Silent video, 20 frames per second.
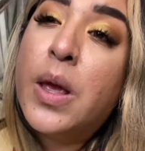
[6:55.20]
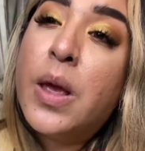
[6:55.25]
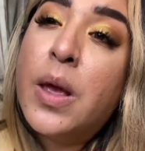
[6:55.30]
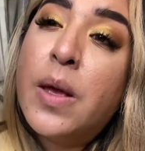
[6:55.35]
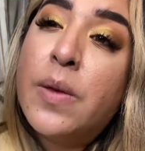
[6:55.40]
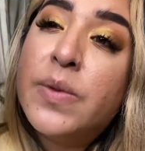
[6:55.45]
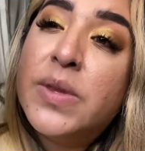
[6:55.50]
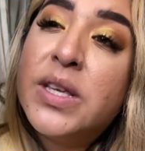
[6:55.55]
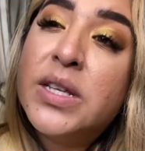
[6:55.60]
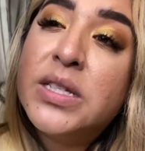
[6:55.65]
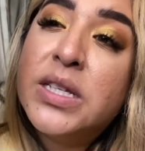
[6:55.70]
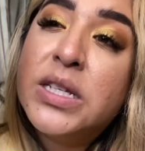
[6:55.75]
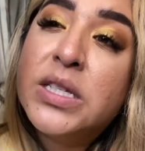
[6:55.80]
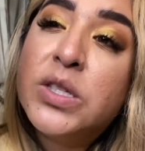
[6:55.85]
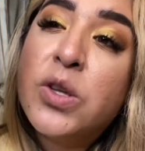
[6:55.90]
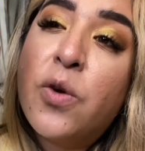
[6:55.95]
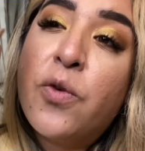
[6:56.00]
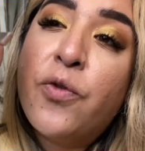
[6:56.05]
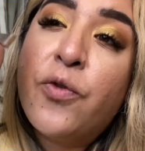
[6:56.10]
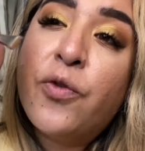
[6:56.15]
since it's
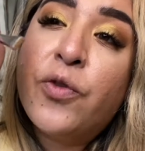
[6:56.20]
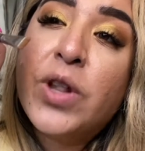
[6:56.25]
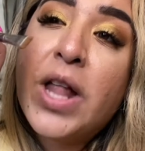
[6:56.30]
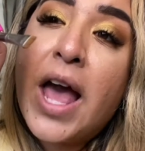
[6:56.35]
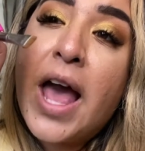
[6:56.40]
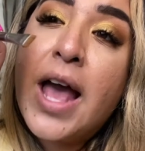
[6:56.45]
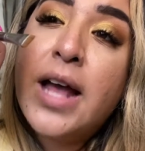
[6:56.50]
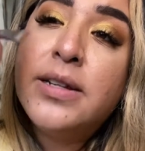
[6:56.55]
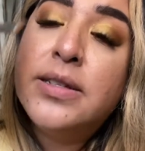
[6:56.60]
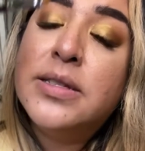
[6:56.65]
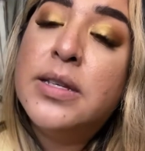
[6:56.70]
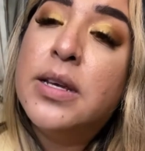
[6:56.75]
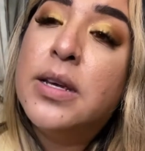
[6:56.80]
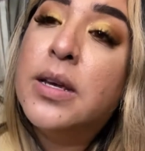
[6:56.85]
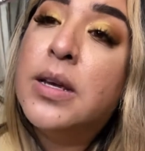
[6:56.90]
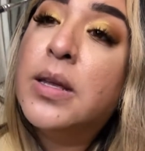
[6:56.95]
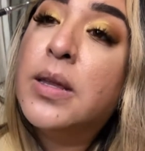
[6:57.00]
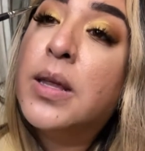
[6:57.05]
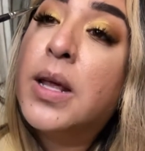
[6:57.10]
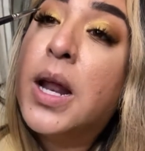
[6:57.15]
so flat,
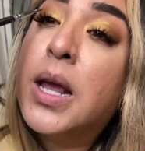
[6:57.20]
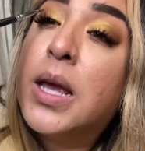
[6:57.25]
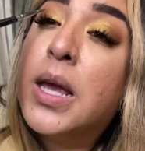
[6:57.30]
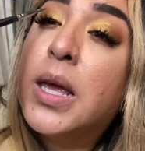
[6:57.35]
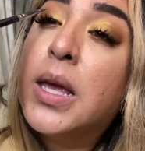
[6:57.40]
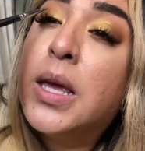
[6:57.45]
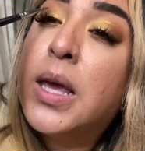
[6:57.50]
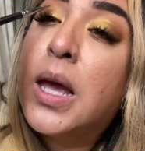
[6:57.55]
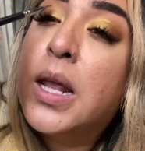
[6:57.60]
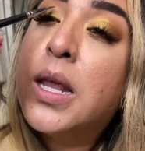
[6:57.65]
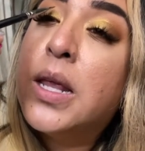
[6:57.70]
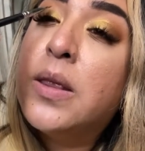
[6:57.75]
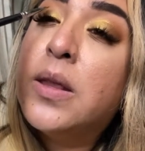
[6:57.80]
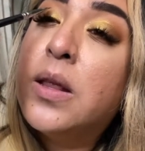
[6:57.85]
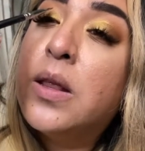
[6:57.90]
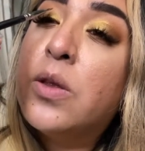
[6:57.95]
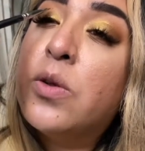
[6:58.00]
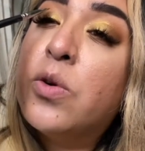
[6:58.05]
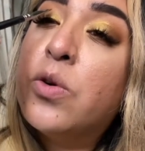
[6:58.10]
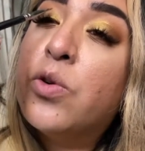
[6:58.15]
that I can get in the
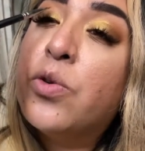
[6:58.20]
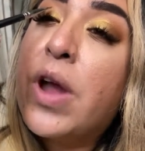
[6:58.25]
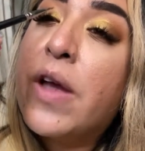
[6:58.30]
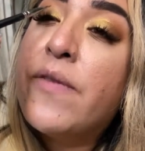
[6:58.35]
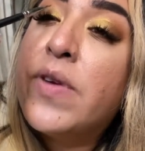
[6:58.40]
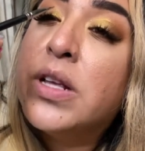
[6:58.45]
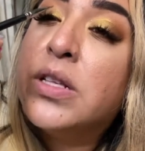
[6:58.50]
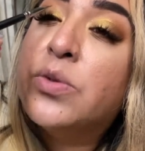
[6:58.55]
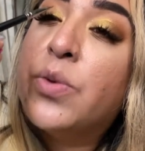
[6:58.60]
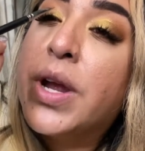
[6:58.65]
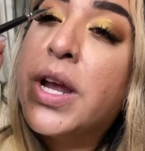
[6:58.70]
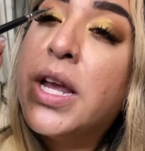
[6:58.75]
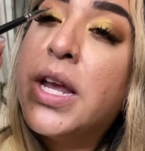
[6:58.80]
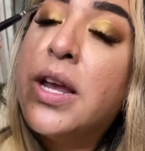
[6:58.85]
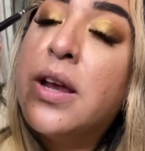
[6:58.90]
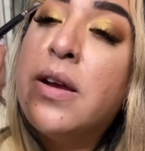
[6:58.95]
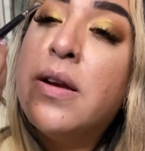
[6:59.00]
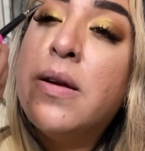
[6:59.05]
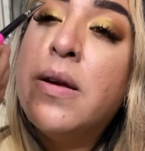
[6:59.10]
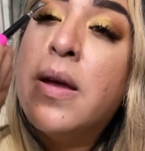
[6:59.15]
little crevice right
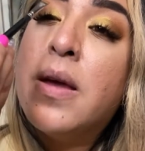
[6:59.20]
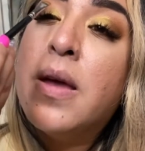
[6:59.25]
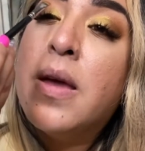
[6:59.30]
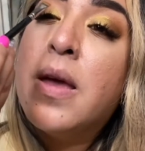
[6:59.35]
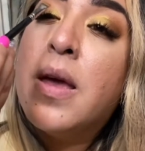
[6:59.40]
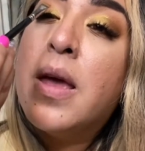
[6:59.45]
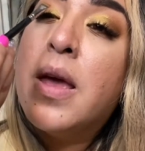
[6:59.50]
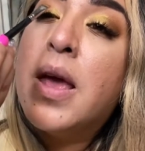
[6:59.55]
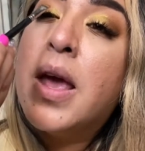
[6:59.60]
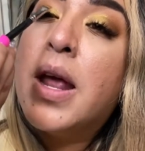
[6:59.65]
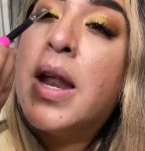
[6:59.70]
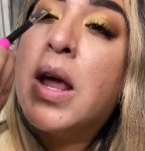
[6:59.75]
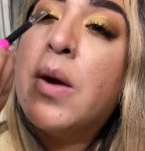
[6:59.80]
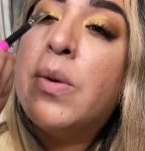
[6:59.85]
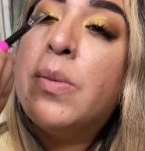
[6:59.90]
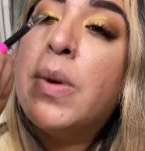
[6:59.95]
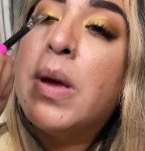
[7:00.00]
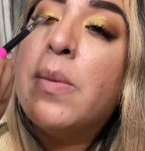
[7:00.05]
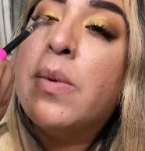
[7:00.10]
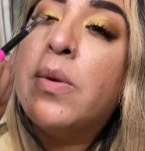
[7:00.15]
here, and I
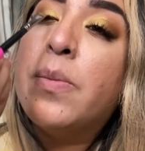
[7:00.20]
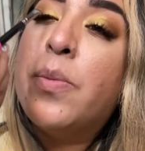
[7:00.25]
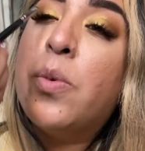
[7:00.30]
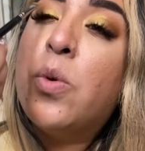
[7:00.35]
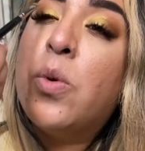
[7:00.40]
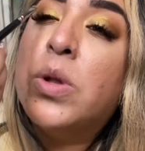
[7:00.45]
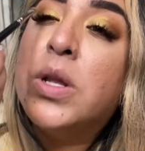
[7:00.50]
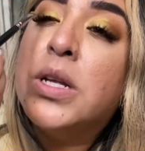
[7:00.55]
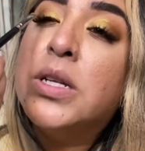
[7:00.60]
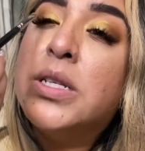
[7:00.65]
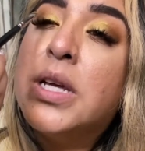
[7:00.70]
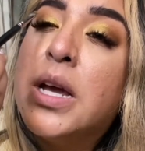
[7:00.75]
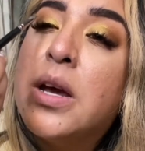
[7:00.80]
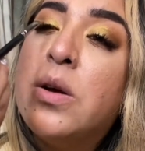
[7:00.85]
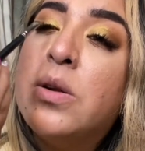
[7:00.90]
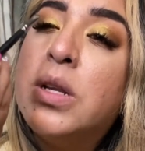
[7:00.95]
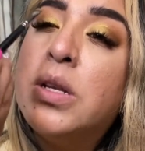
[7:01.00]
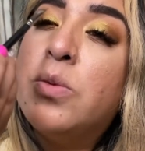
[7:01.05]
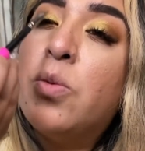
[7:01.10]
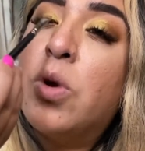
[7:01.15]
would be able to pull it
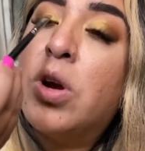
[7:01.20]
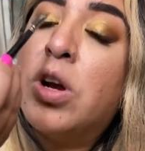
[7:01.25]
down and work